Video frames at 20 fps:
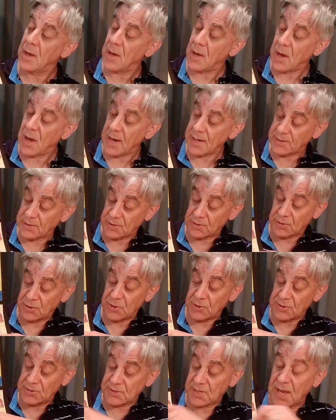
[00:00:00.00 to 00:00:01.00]
I did
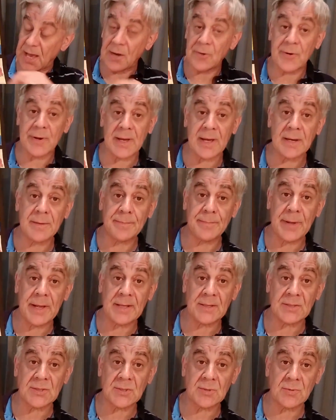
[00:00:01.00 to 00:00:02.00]
use colouring in
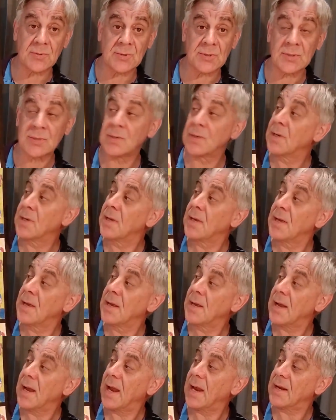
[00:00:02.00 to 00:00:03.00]
pencils.
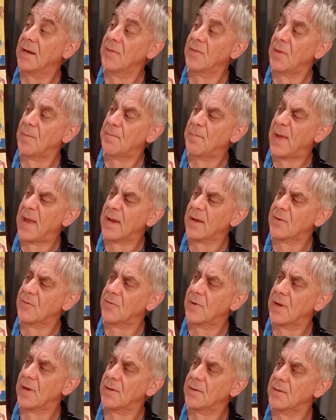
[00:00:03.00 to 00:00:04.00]
And in the
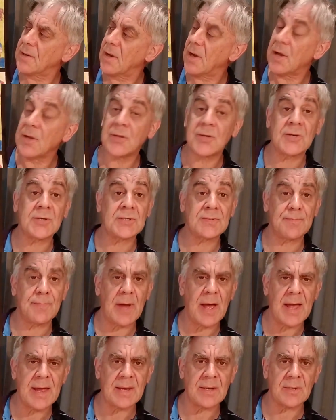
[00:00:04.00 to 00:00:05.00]
background I used
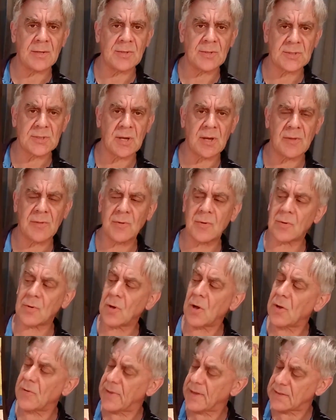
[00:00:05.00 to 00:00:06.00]
paint because I thought,
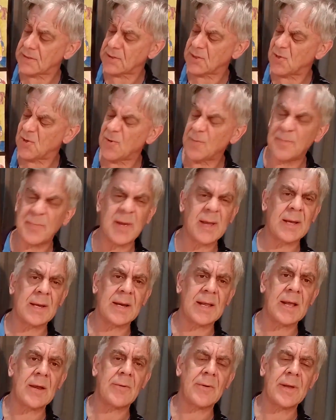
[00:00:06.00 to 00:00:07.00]
oh, that's too big an
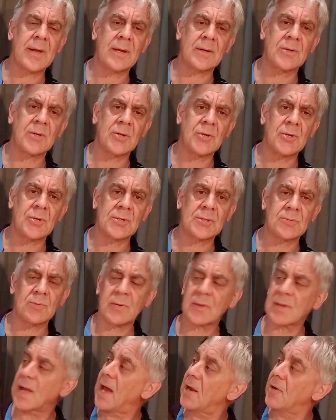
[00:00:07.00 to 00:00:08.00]
area to use
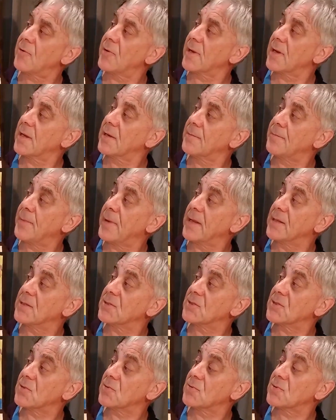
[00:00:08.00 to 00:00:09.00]
with colouring in
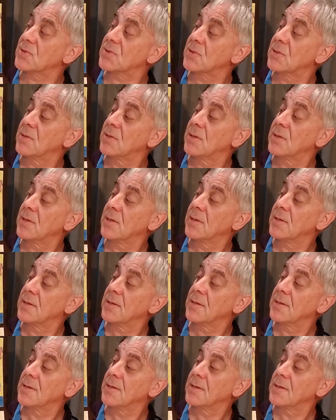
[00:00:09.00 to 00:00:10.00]
pencils.
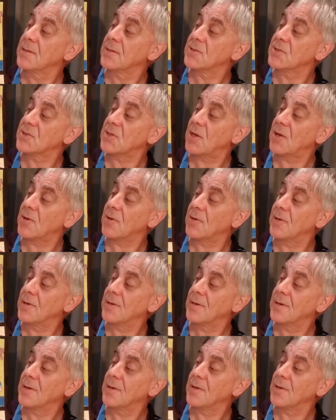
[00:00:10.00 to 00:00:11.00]
So
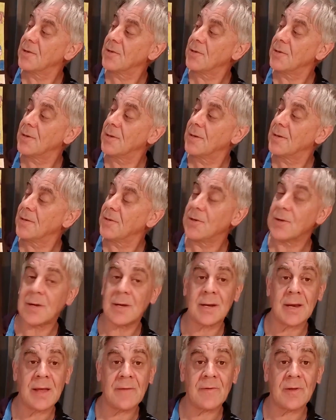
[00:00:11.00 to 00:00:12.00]
you
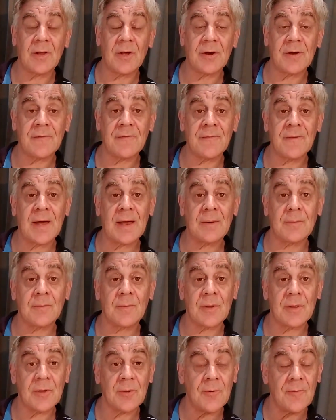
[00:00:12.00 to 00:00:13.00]
can have a lot of fun
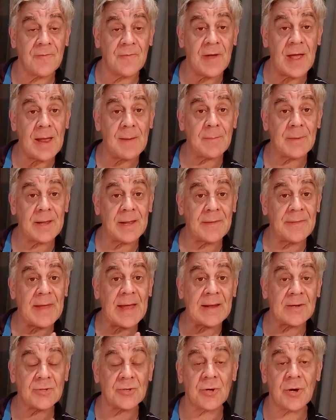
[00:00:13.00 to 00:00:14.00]
with your family and
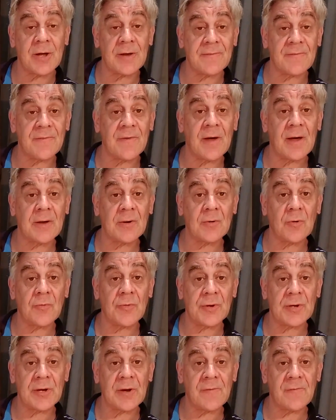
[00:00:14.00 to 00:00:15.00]
they try and find all
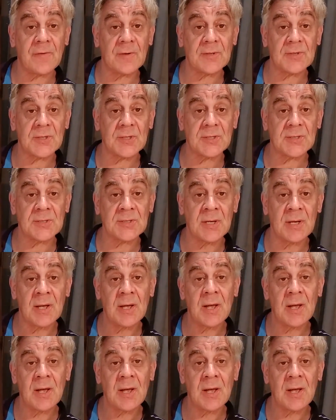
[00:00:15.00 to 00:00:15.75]
the differences.